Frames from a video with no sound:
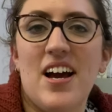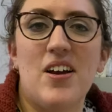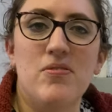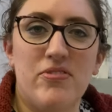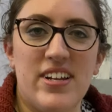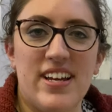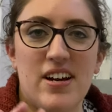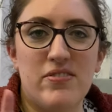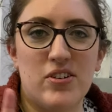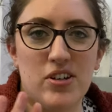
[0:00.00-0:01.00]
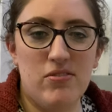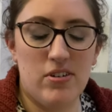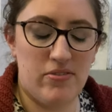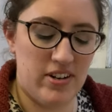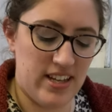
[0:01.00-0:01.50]
hopefully I've got you
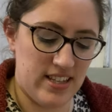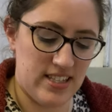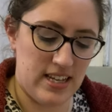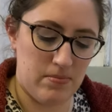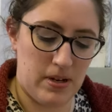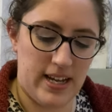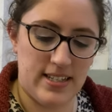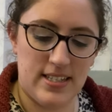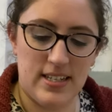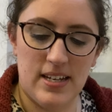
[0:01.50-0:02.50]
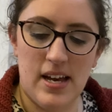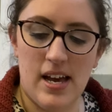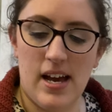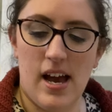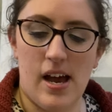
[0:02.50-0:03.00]
roughly in the same place.
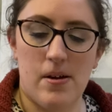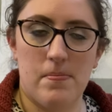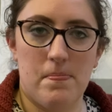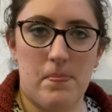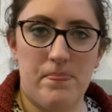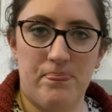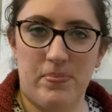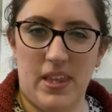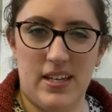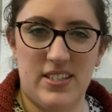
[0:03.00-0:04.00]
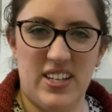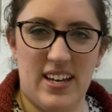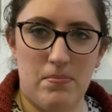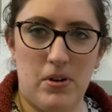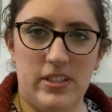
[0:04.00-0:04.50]
So yeah,
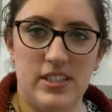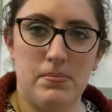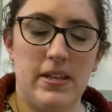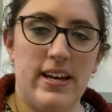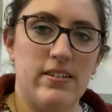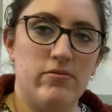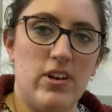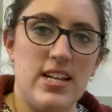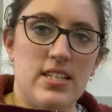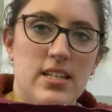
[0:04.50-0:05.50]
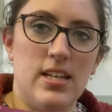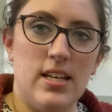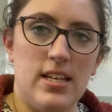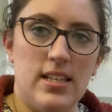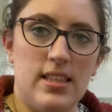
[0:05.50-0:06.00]
apologies about that. Right,
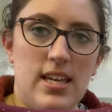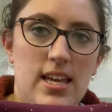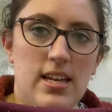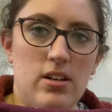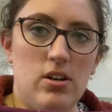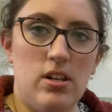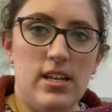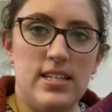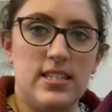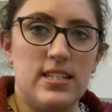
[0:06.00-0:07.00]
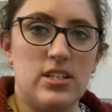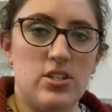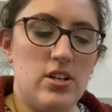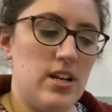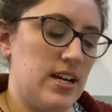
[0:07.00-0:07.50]
the collar is stitched
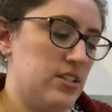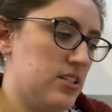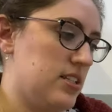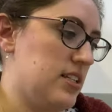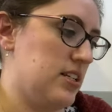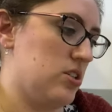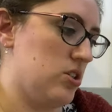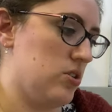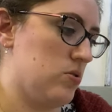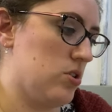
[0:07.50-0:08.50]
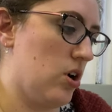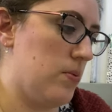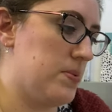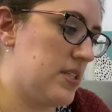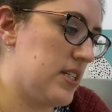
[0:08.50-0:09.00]
on. I just need to
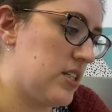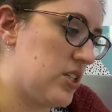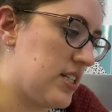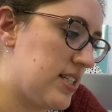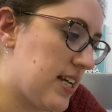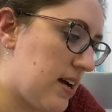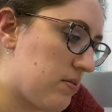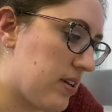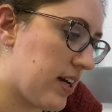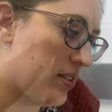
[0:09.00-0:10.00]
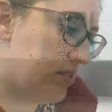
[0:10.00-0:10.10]
top stitch it down now.